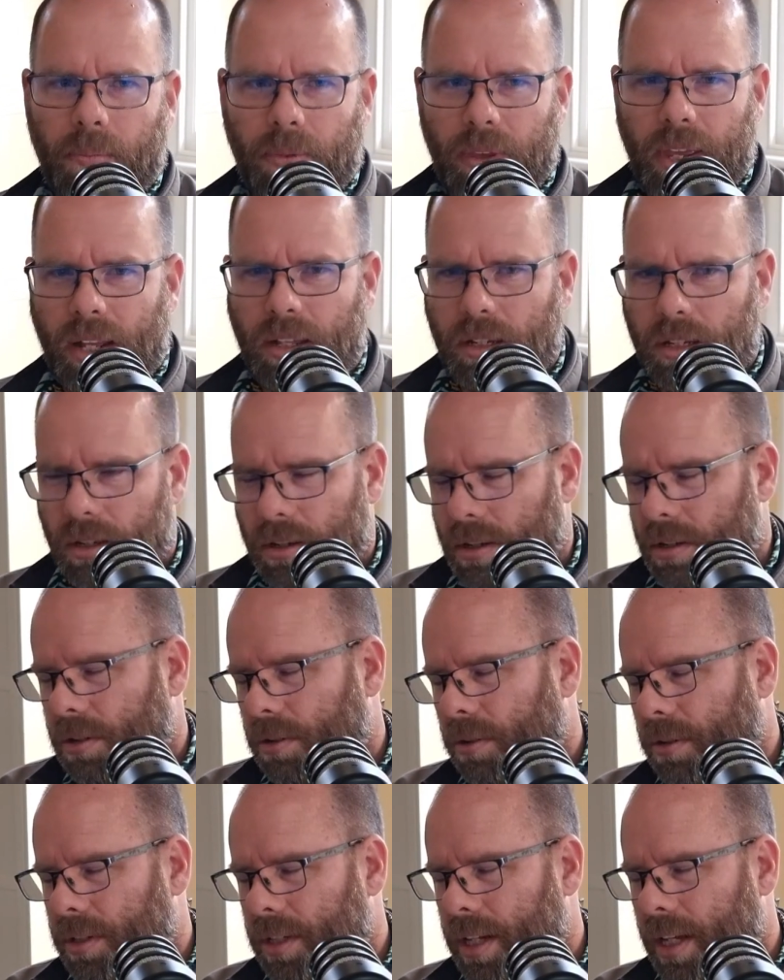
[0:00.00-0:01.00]
And you
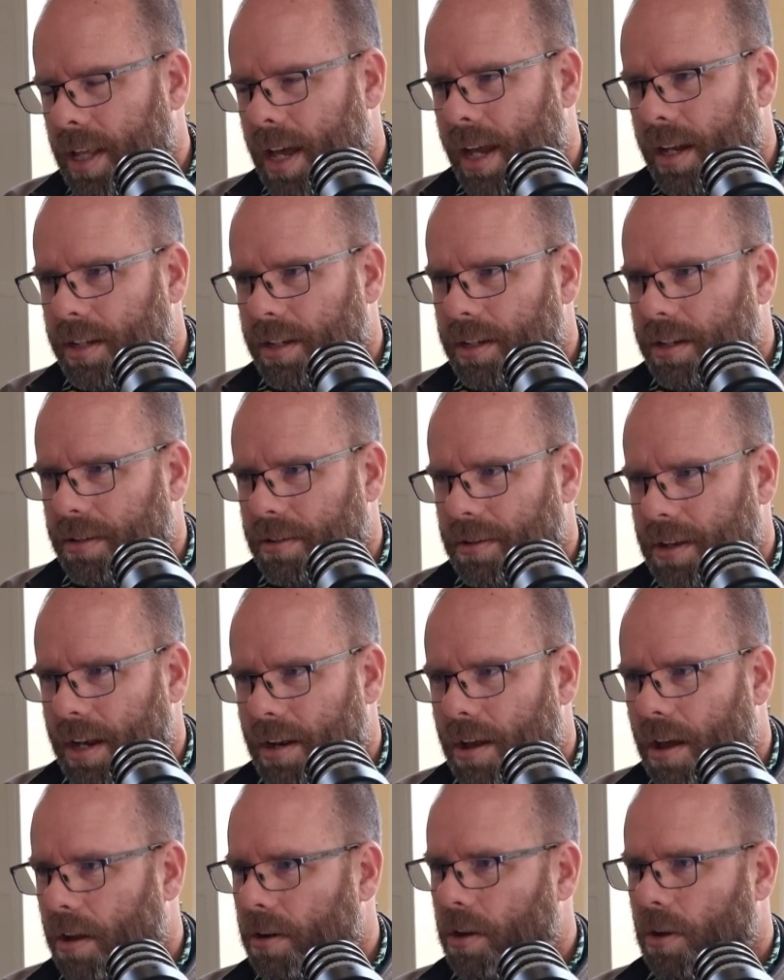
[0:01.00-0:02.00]
sort of see that, and
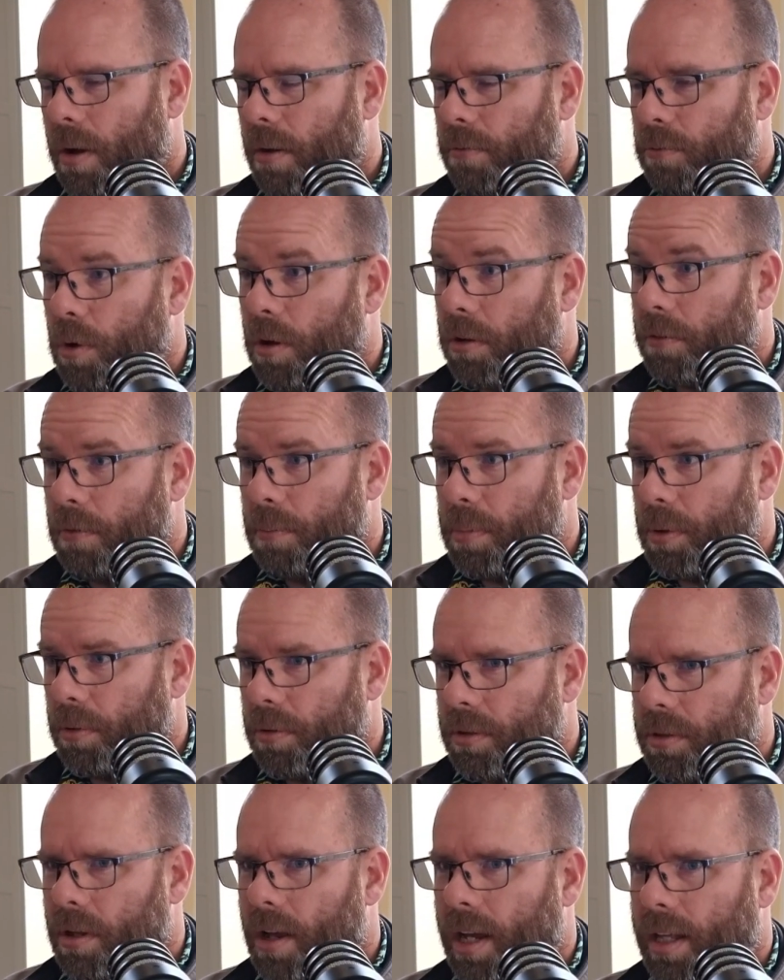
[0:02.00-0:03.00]
I know I've worked for
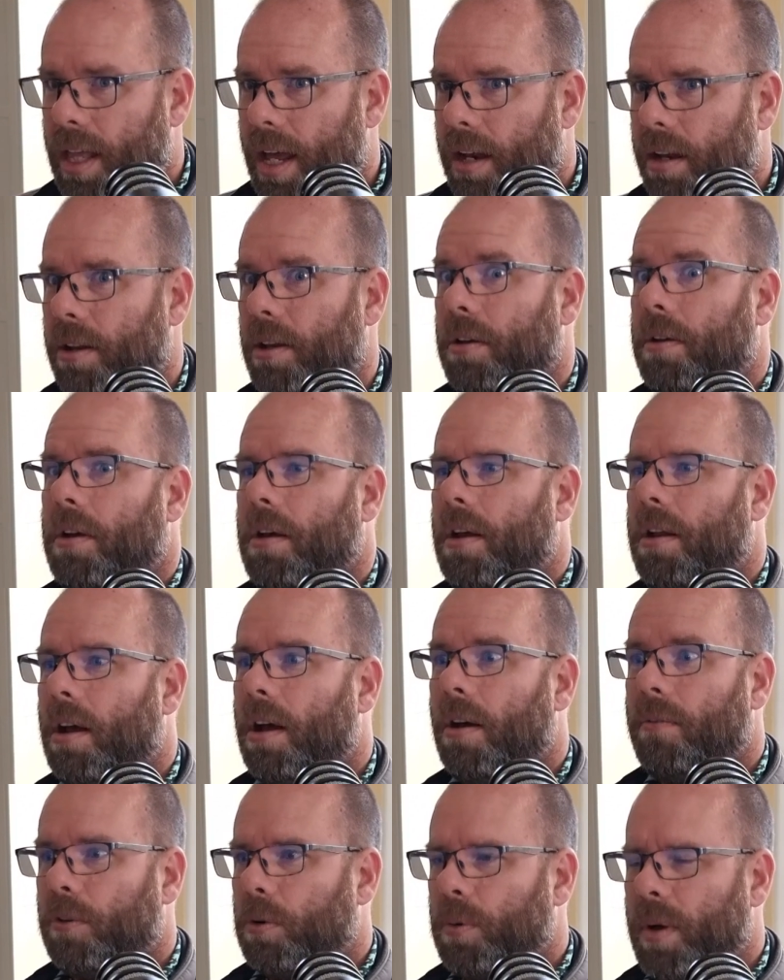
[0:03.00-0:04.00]
builders like that, and
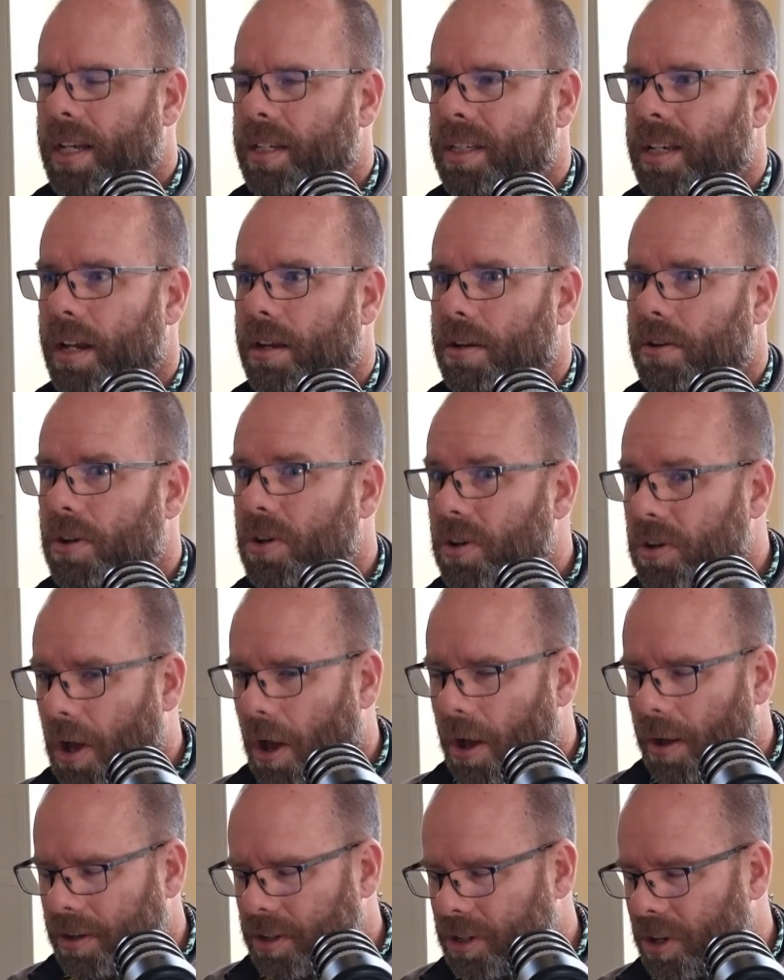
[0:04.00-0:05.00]
I've always said,
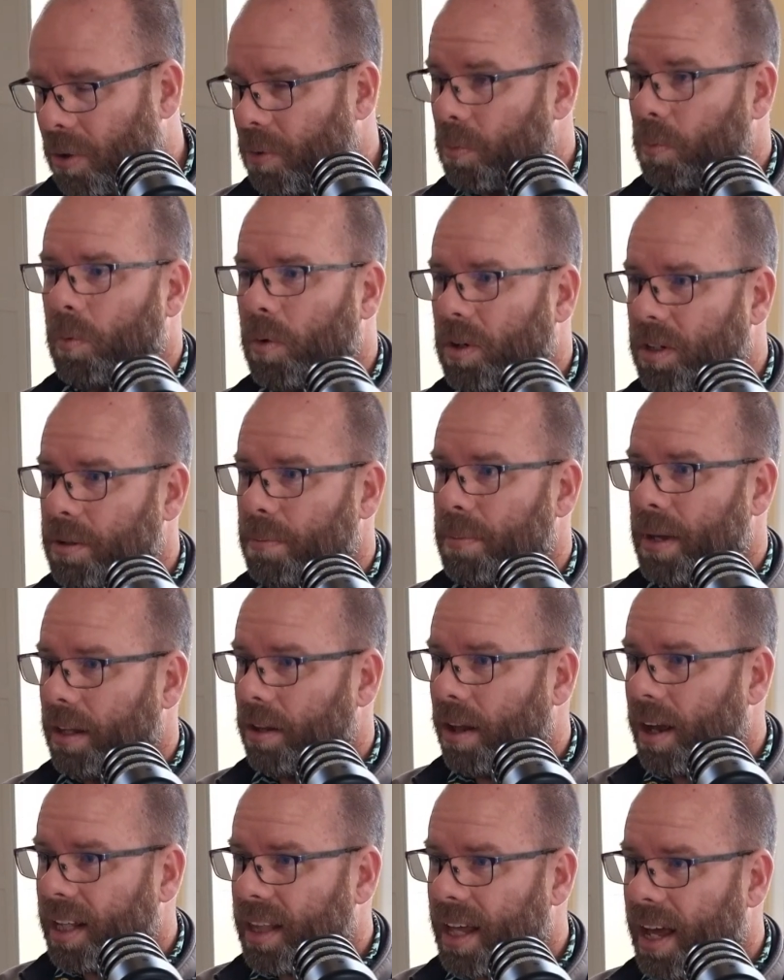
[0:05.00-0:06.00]
I don't want to be
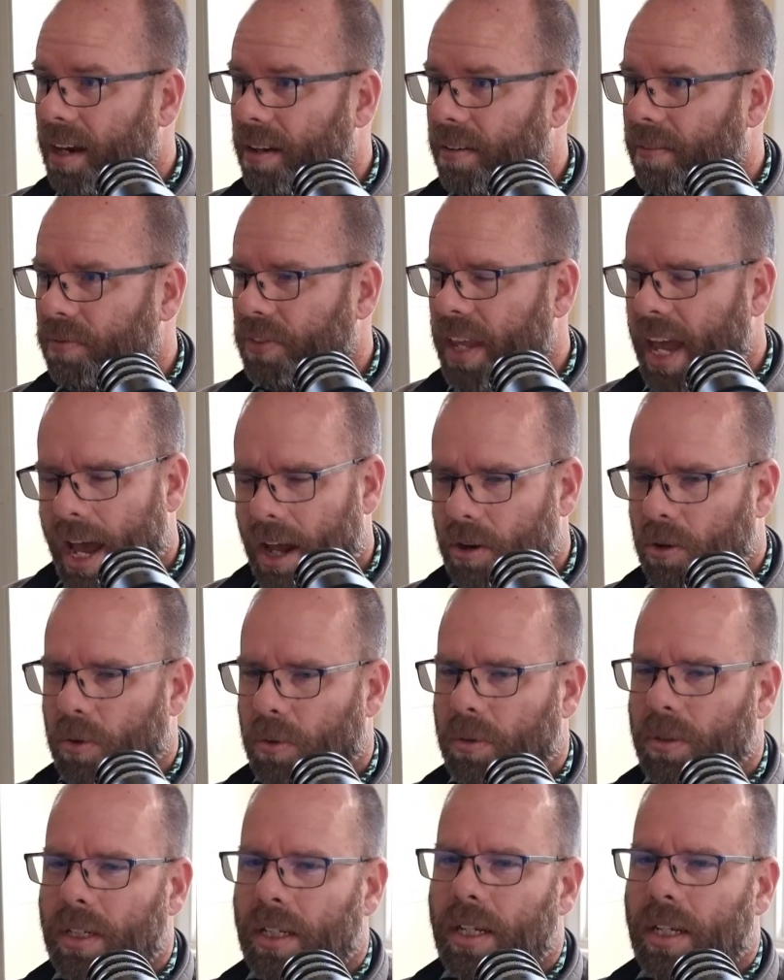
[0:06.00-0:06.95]
like that at all,